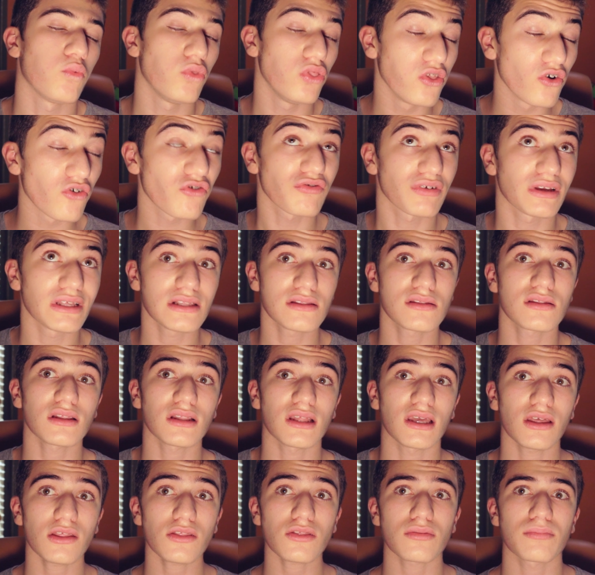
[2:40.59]
the reason
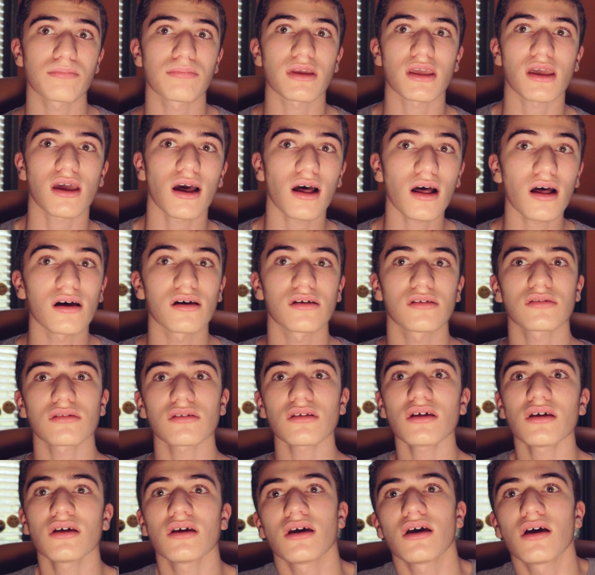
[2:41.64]
is because
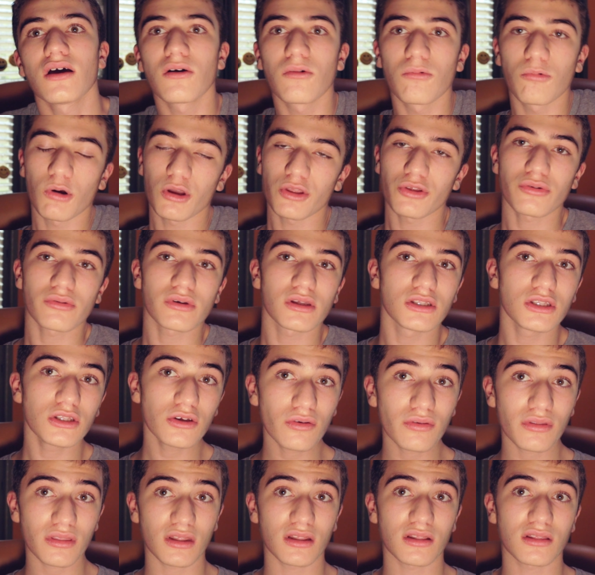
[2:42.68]
what you can
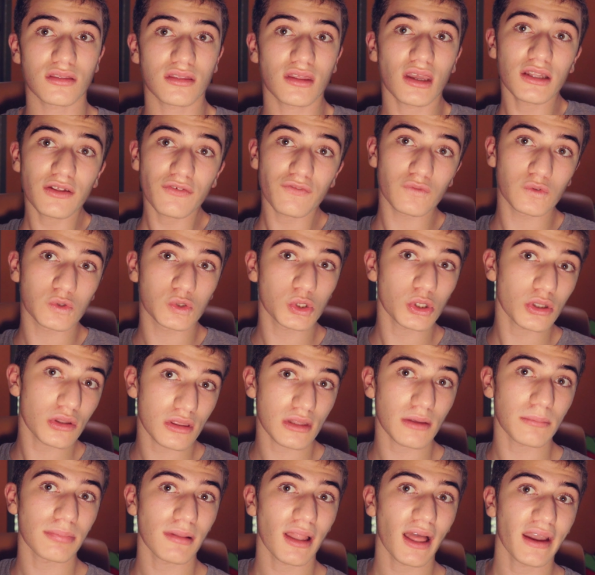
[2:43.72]
do is, instead of
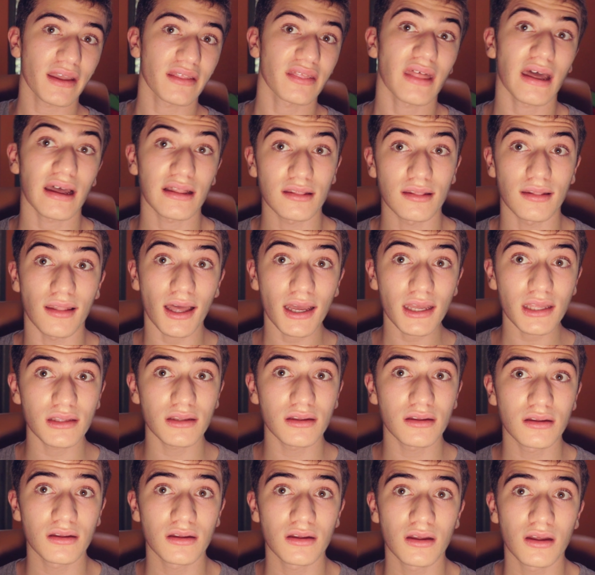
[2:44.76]
just applying that LUT,
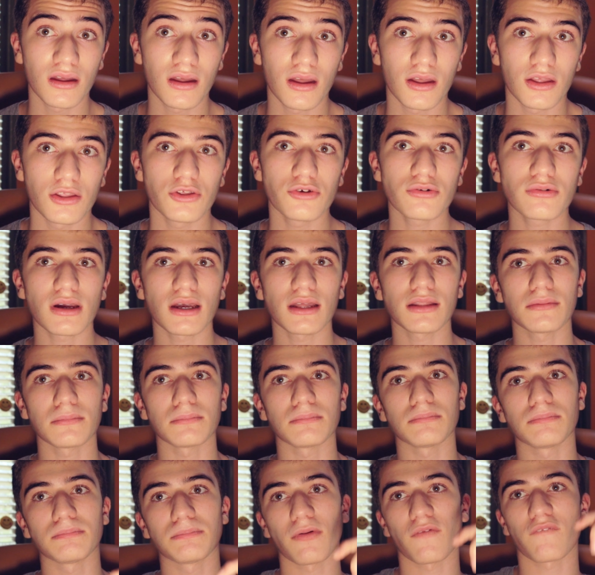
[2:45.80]
you can,
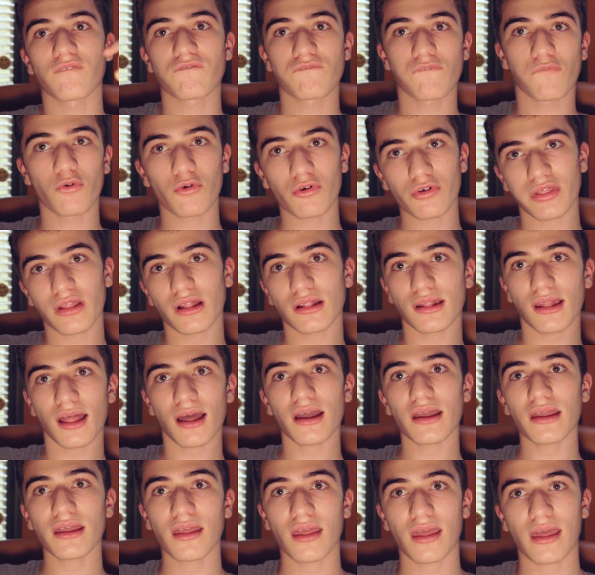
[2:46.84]
before the
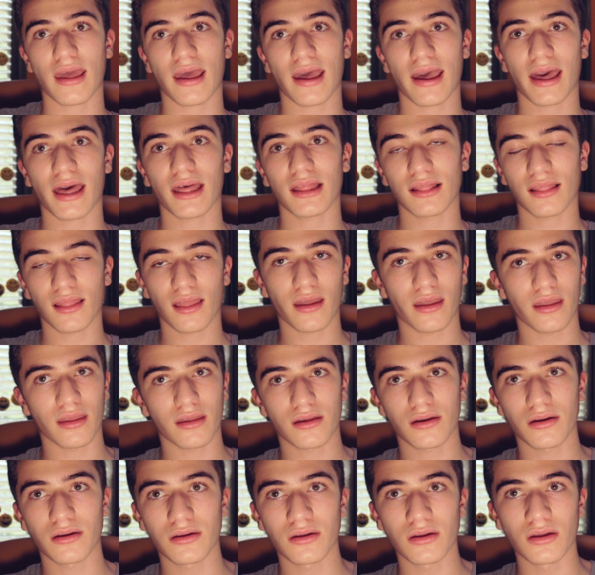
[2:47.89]
LUT, add
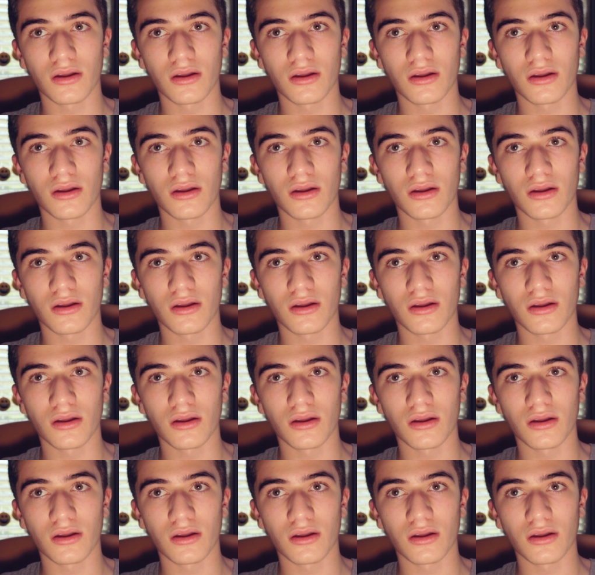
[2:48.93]
like